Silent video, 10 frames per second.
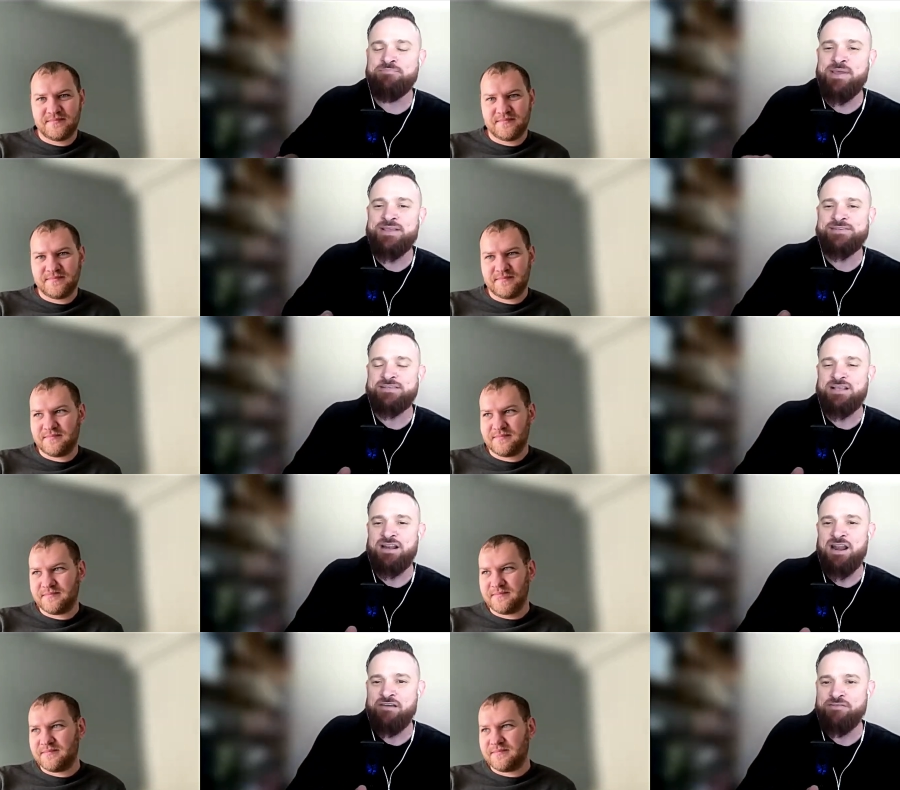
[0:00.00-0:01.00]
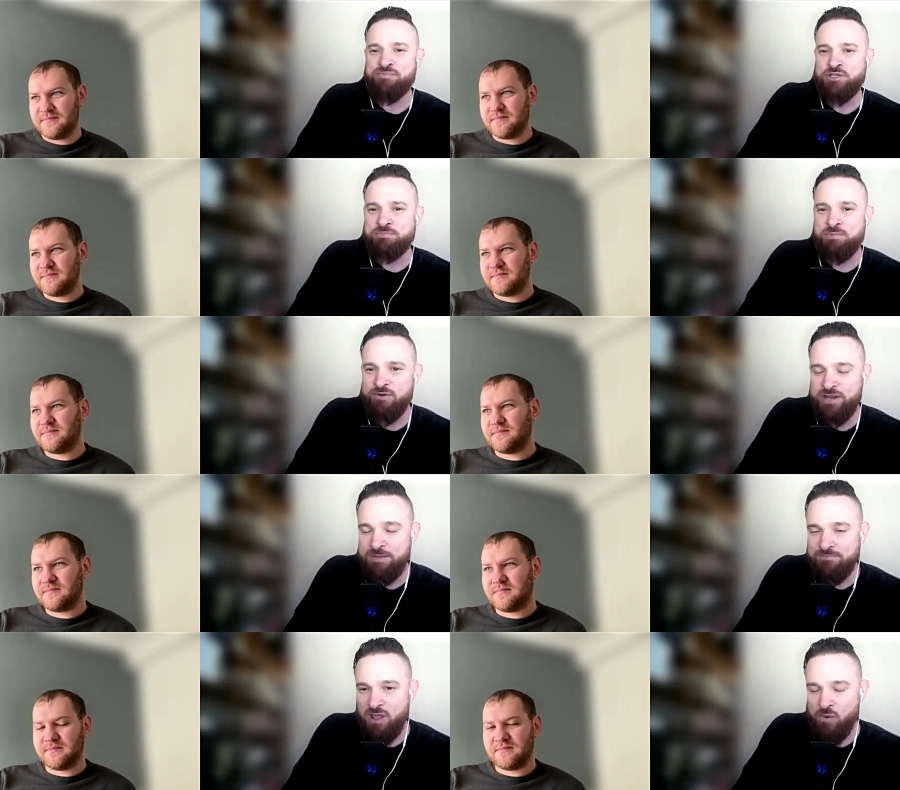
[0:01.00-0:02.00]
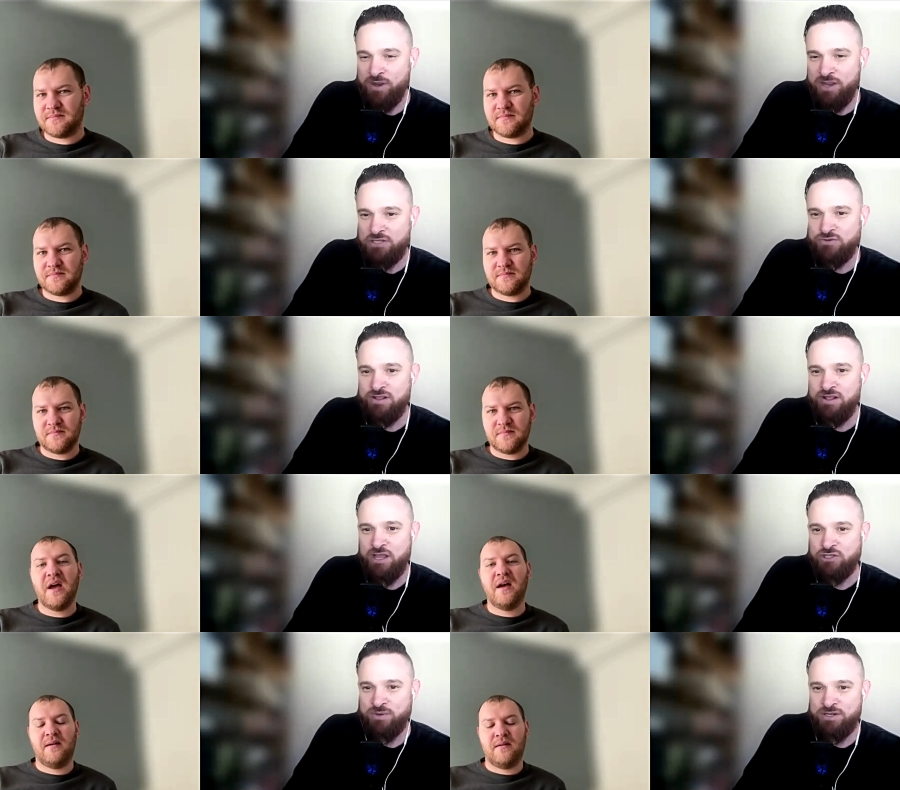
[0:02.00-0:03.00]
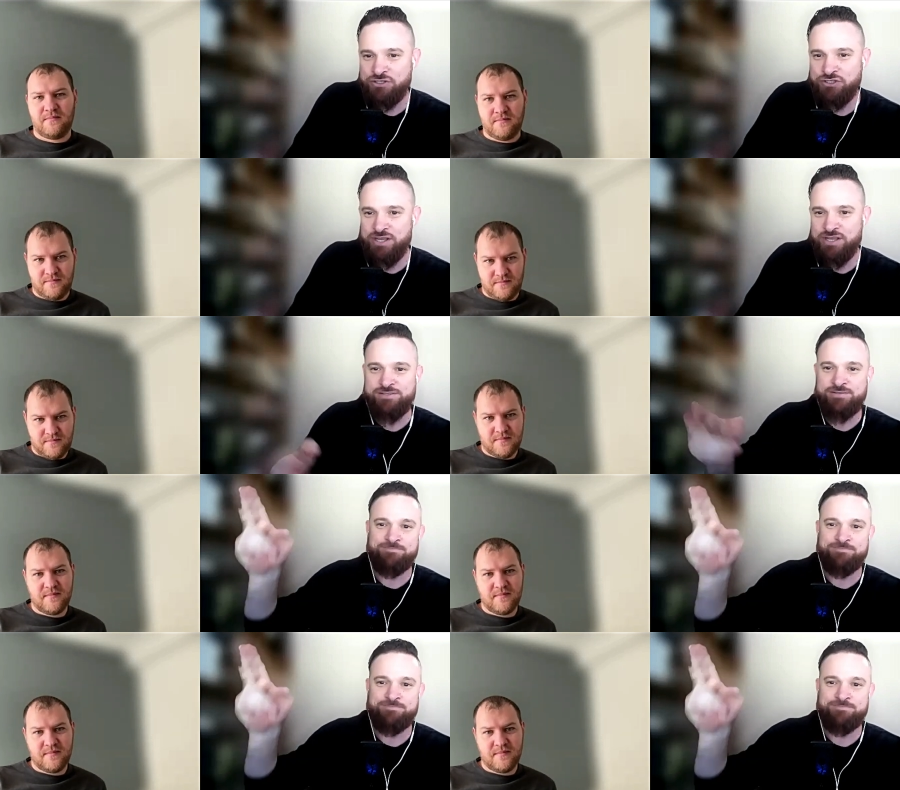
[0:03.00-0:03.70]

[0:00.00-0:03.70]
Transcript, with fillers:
Speaker 1: peace, love, and prosperity. And we'll catch you in the next one. Cheers.